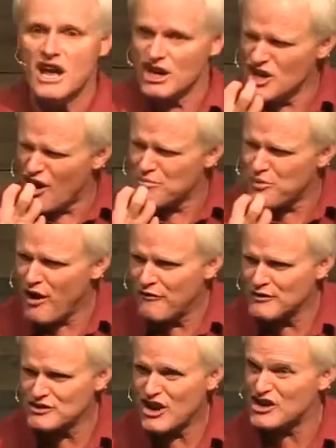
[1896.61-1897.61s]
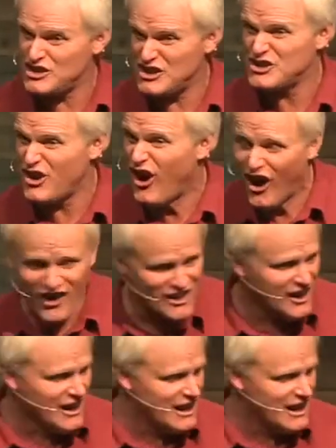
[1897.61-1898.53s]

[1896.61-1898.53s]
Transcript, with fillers: And God prophesies, He's God.